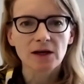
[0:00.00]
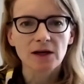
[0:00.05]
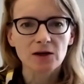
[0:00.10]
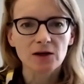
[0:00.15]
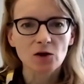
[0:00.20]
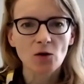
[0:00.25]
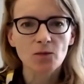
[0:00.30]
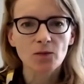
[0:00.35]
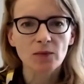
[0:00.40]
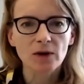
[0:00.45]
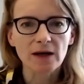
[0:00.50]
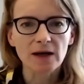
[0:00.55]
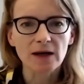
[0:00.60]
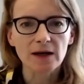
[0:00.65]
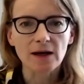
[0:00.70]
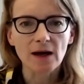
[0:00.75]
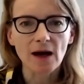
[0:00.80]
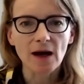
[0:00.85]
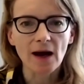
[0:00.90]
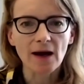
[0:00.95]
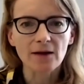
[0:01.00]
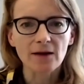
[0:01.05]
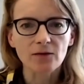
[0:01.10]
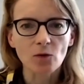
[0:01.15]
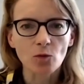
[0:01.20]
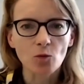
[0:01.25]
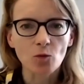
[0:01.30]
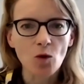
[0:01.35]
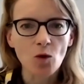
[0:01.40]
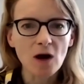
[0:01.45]
it could be at
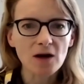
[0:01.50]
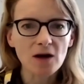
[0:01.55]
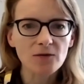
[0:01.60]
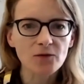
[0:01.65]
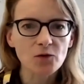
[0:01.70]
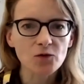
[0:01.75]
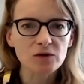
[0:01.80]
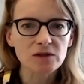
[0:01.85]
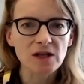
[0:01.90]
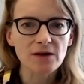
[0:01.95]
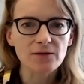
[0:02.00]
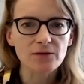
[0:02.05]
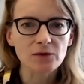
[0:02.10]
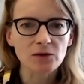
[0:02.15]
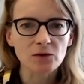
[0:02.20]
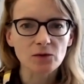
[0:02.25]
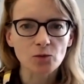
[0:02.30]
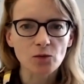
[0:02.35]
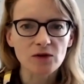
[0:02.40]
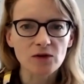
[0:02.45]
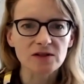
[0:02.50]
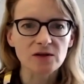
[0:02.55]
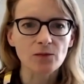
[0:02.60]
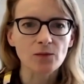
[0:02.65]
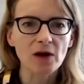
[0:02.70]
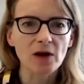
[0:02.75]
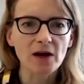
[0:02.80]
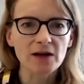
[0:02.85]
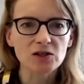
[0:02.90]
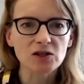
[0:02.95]
the workforce level with
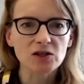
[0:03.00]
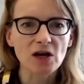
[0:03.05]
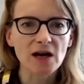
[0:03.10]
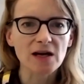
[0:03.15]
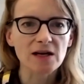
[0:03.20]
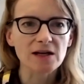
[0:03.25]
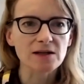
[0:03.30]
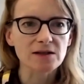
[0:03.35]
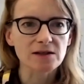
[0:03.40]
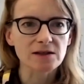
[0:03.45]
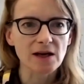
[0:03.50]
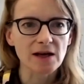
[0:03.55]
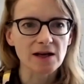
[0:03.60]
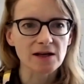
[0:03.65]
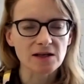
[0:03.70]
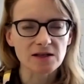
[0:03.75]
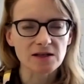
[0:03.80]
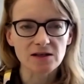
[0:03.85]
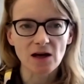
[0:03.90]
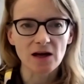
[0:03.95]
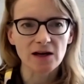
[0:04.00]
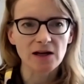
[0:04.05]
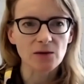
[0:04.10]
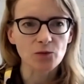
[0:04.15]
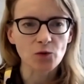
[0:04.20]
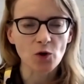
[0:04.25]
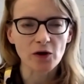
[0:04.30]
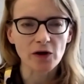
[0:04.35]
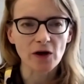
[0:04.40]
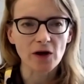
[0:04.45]
supply chains in
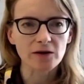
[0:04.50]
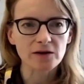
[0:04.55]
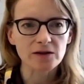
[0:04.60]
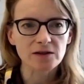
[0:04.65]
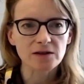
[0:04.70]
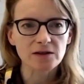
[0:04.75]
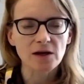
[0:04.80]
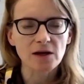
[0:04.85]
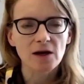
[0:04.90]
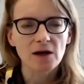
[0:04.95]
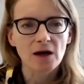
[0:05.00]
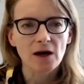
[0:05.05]
designing products,